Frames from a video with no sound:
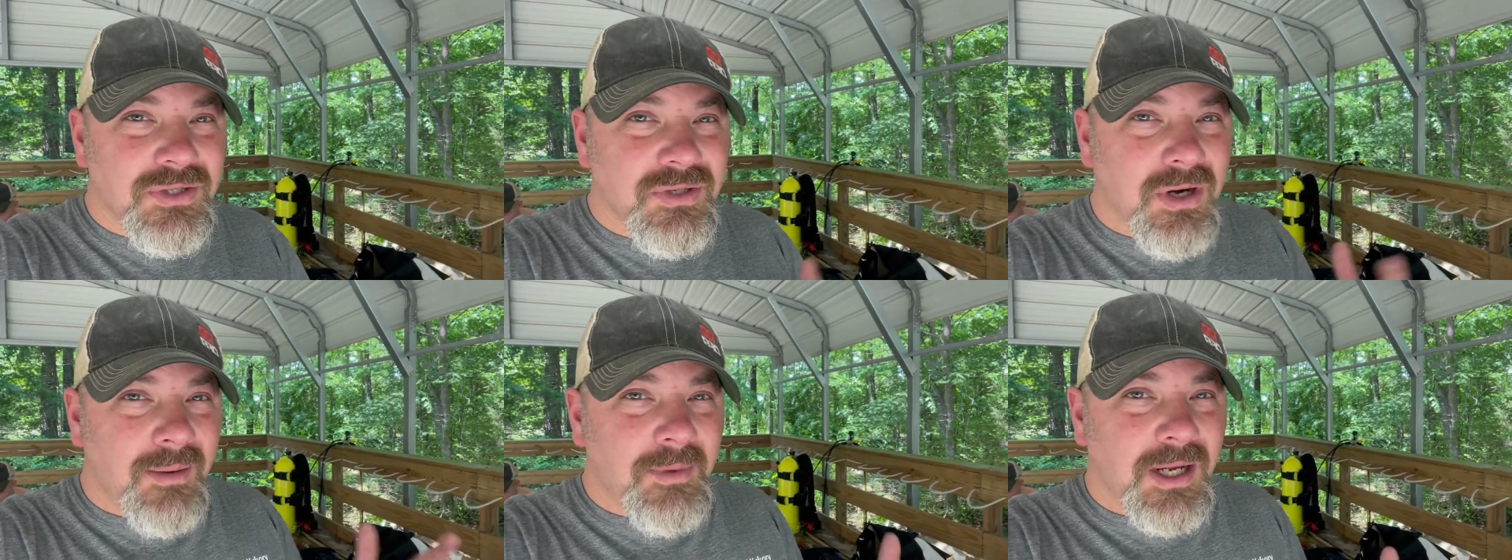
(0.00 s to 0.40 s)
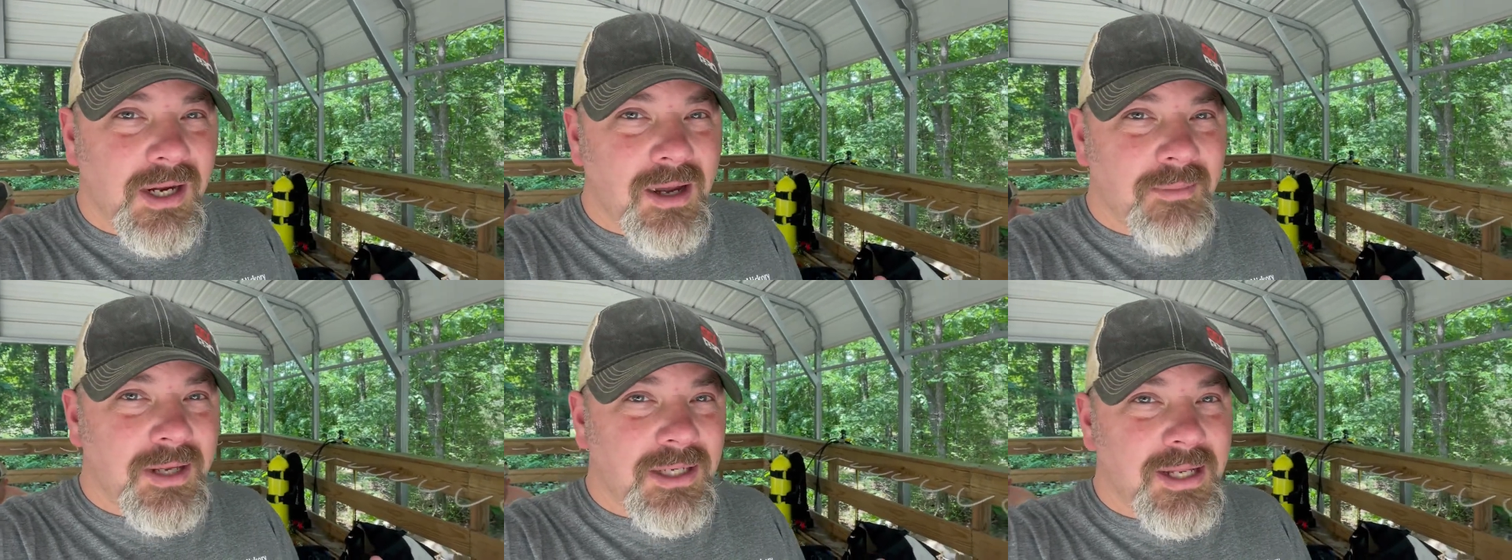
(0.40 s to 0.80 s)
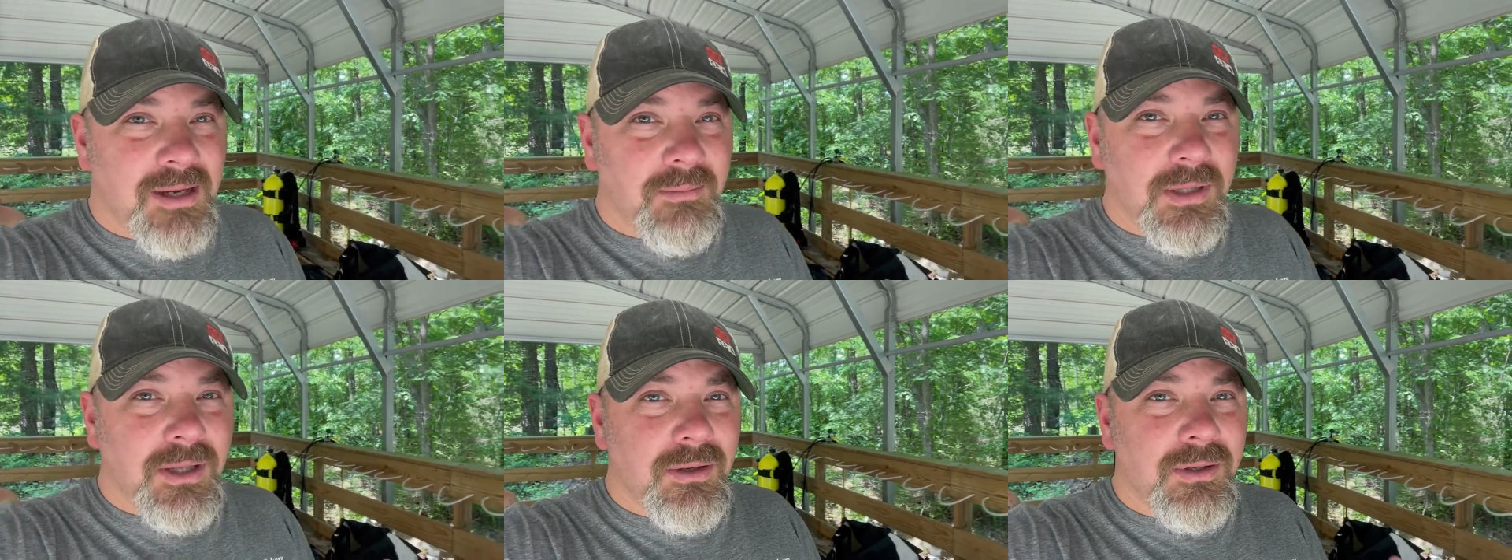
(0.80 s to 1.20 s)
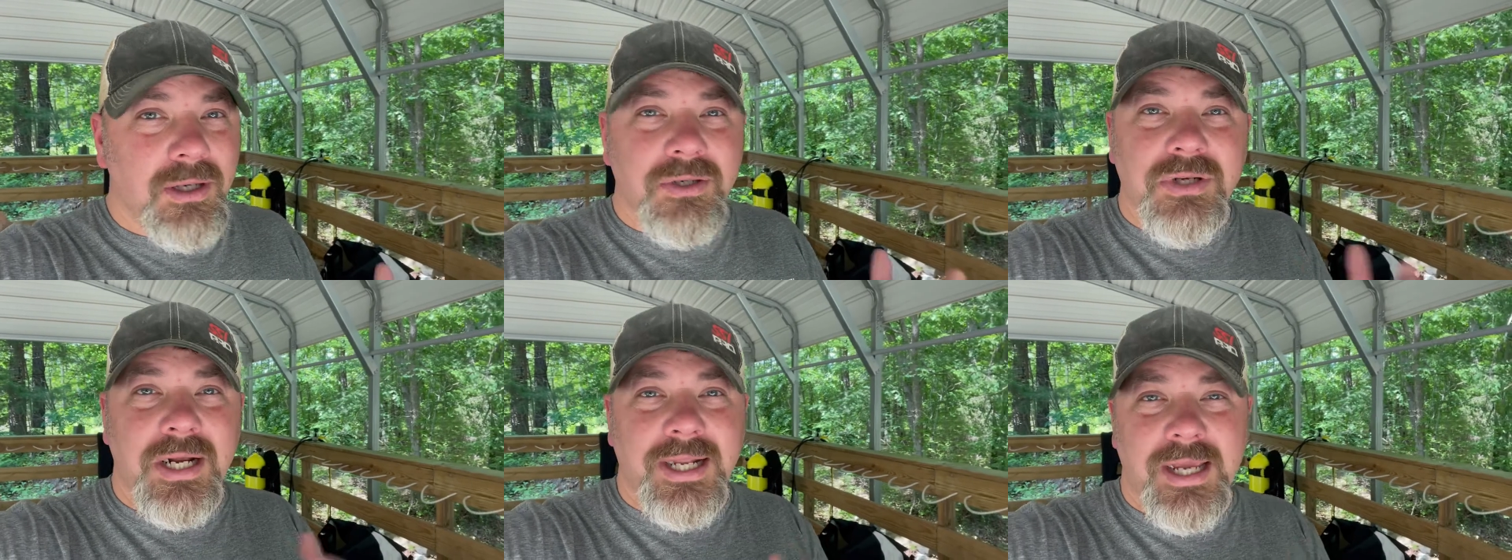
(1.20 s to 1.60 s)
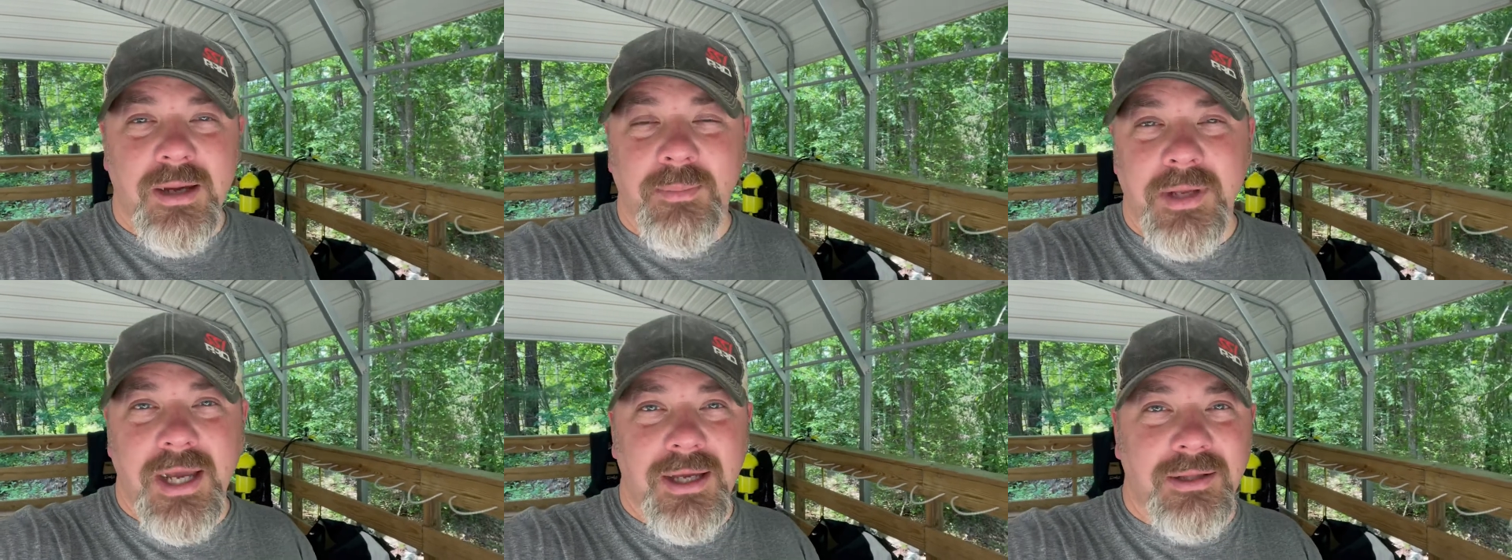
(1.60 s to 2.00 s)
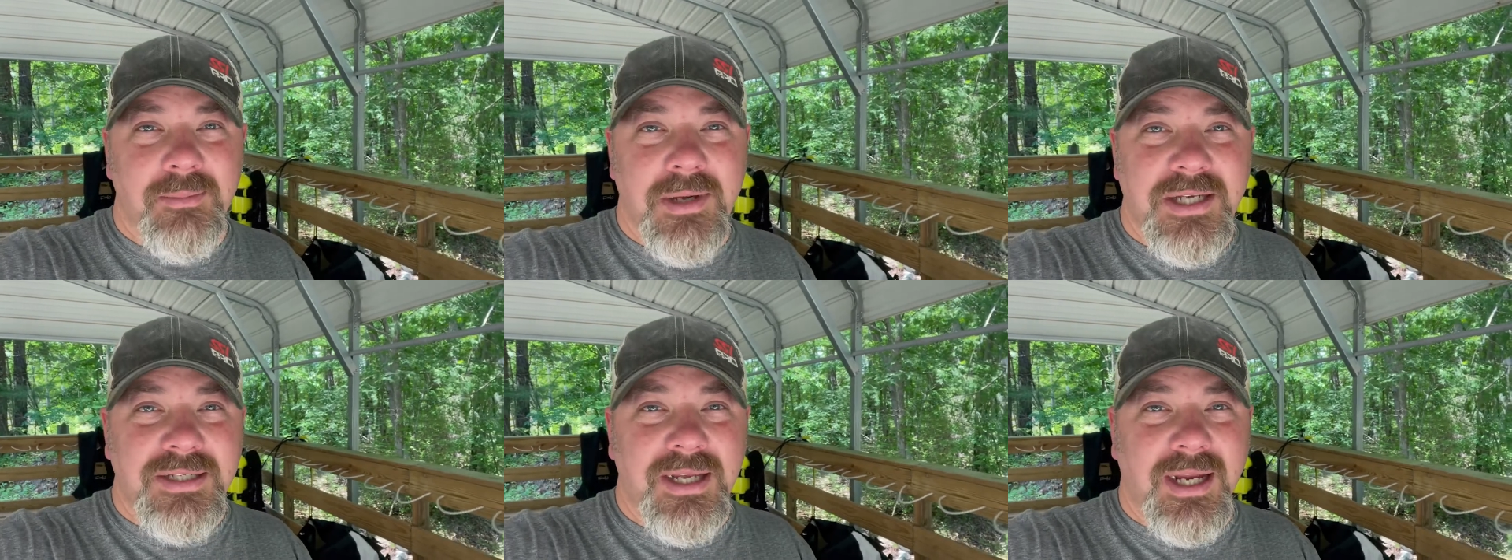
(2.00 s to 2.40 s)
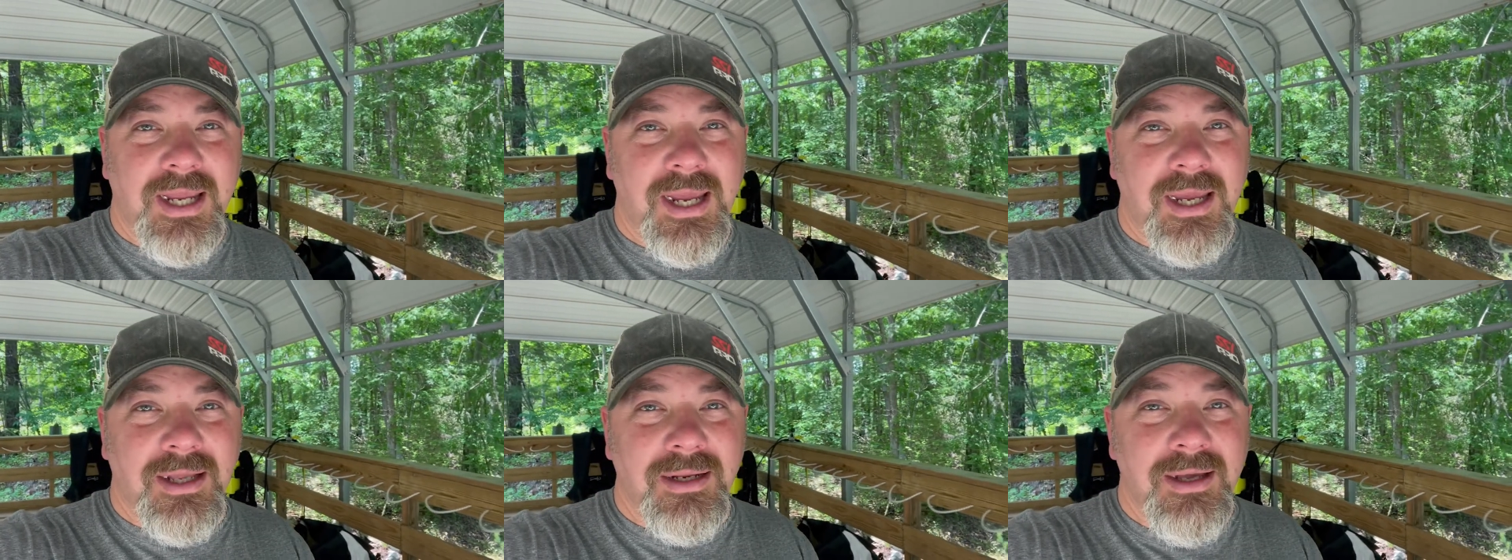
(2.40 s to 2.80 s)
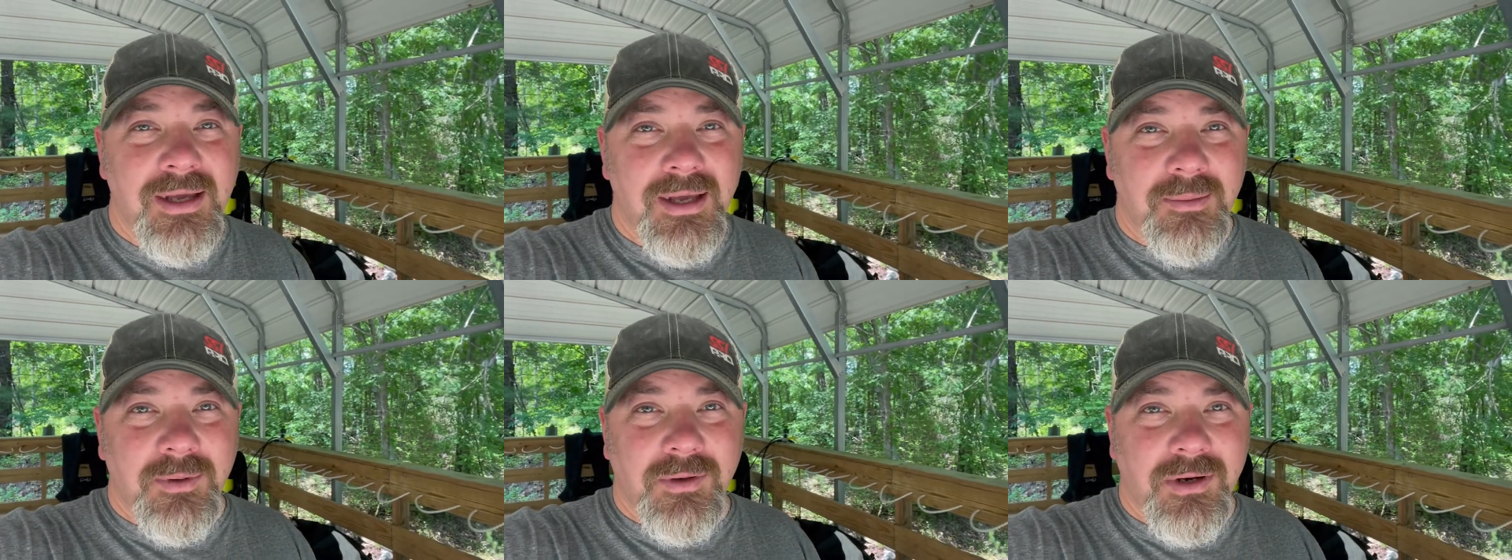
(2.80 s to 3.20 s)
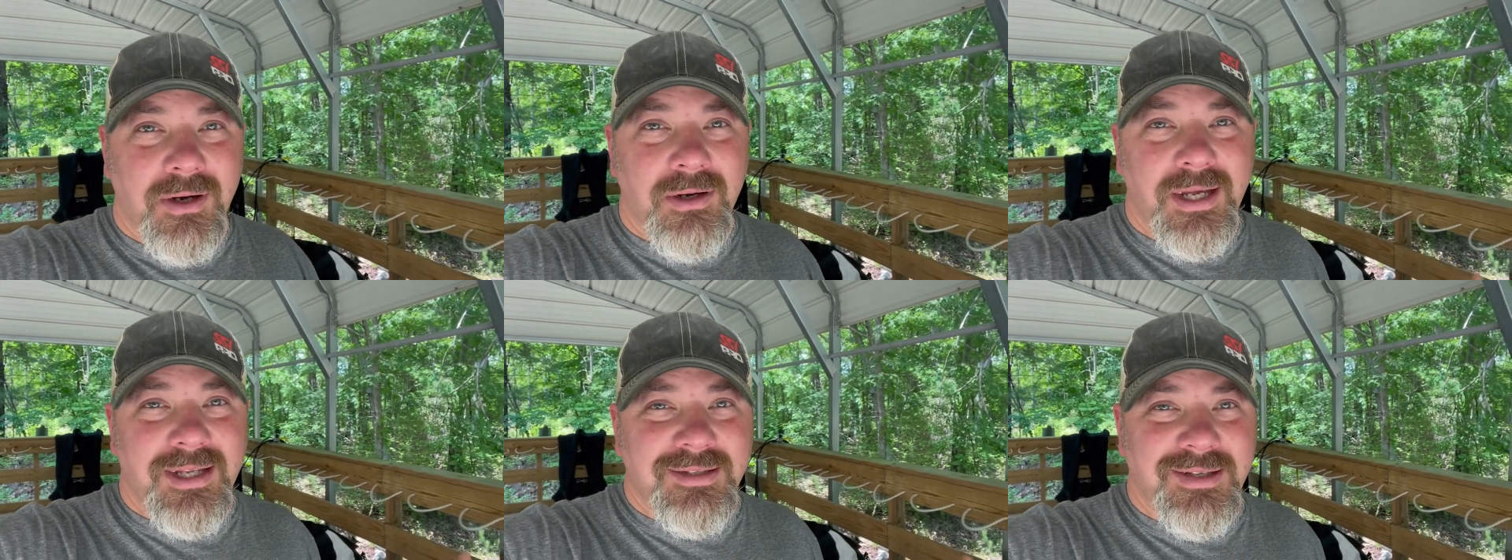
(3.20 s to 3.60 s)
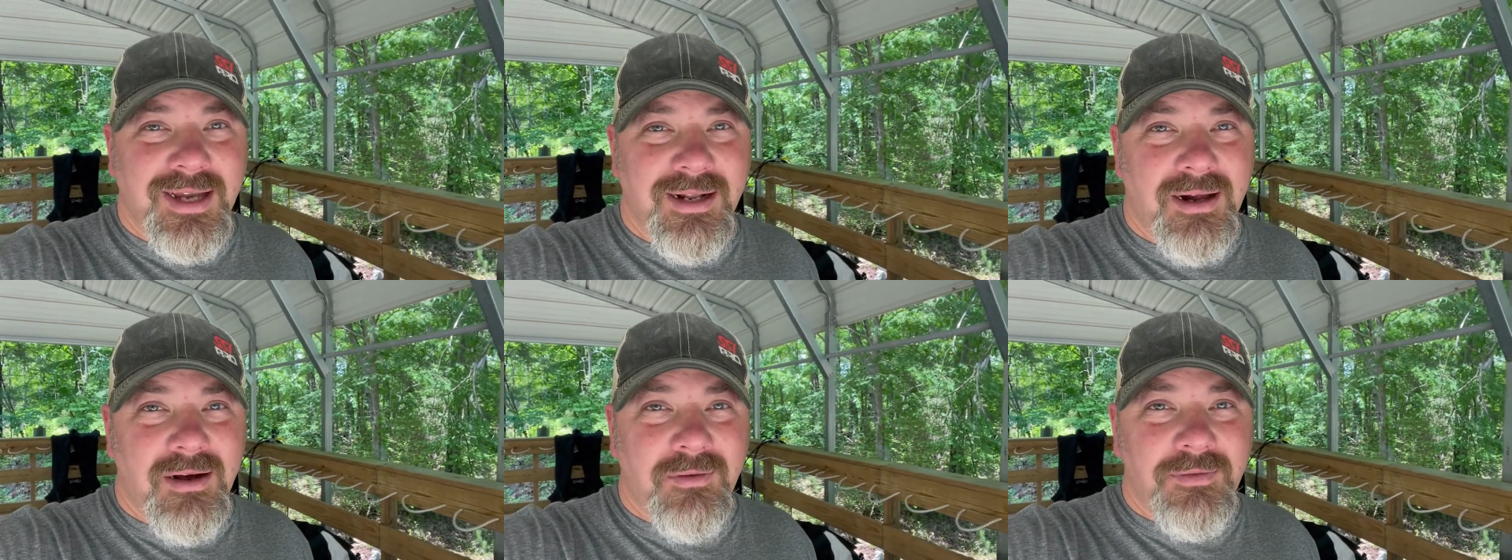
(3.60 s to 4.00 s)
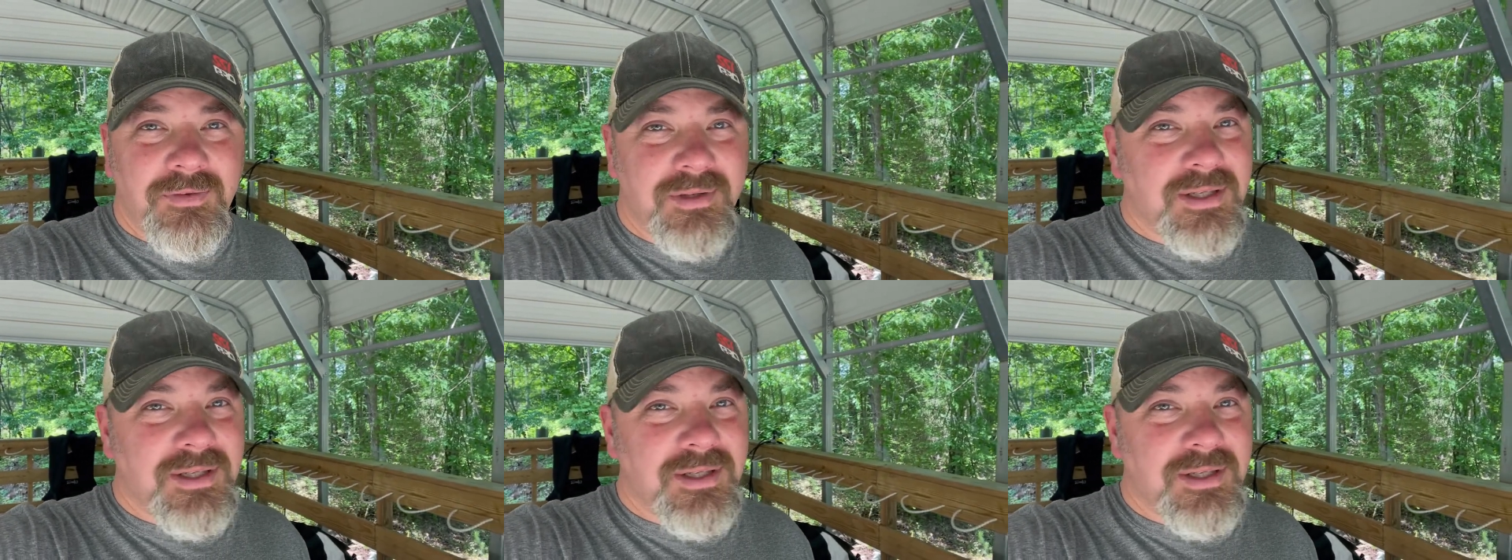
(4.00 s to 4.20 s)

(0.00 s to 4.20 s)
drop me a comment down below and I'll try to help you out the best I can. I'm going to go ahead and sign off.